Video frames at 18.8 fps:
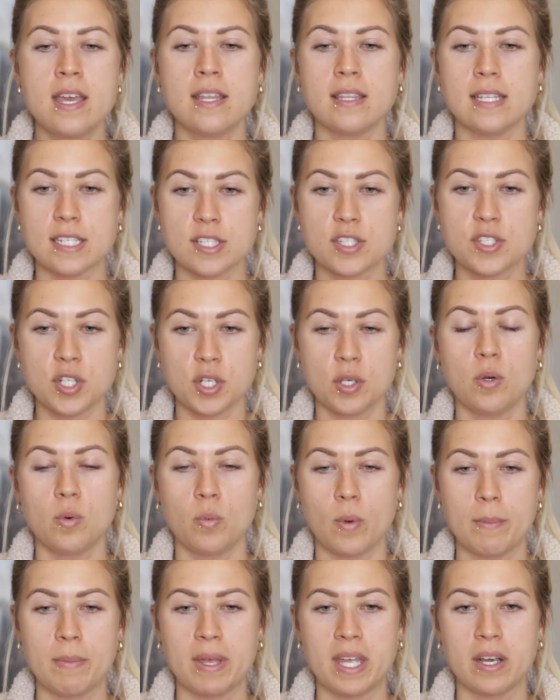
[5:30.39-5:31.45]
these two
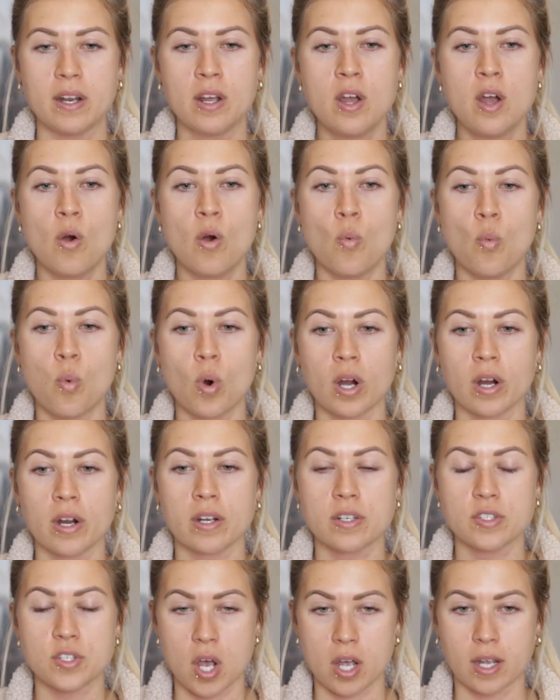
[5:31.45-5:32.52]
women
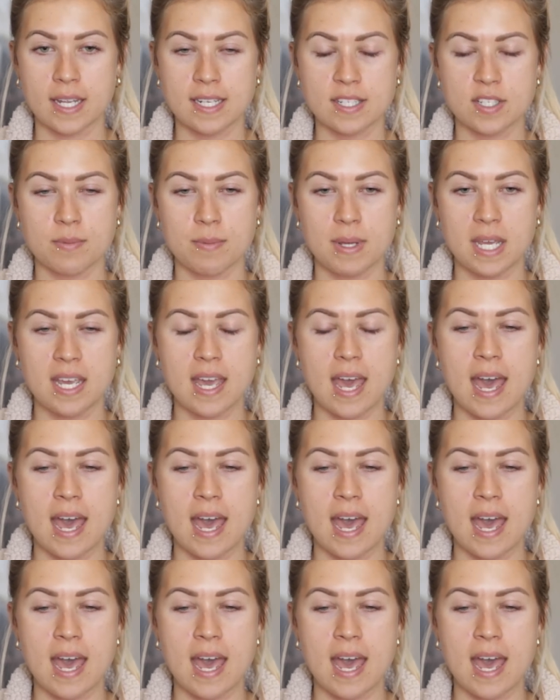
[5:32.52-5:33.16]
were talking to me,